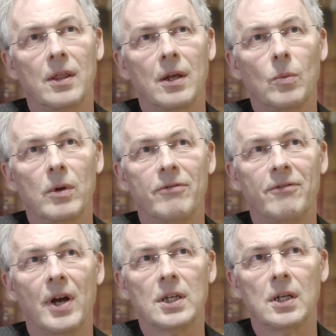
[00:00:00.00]
think we're
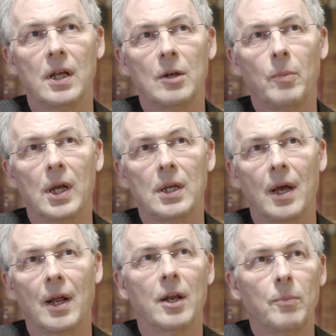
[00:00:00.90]
fascinated by
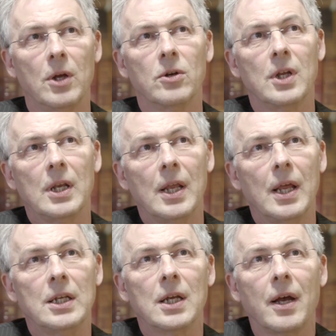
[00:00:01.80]
dialect because
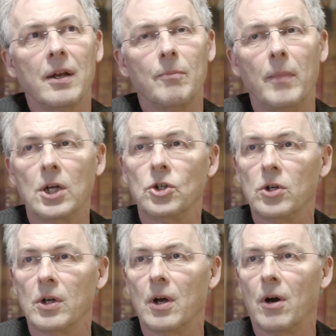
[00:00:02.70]
it's a kind of
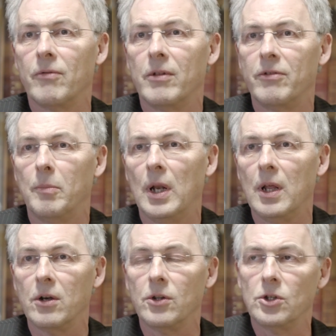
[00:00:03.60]
mixture of the
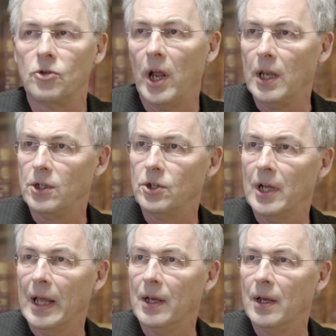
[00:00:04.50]
familiar and the strange,
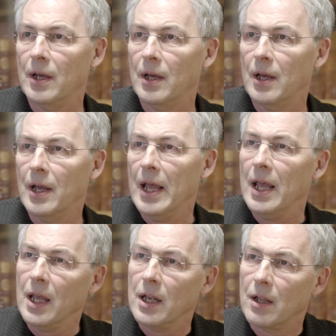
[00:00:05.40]

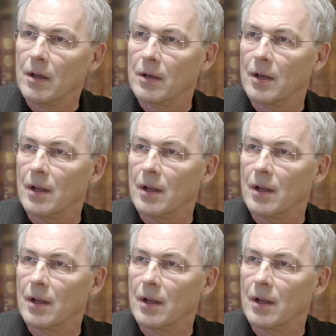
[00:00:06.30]
in that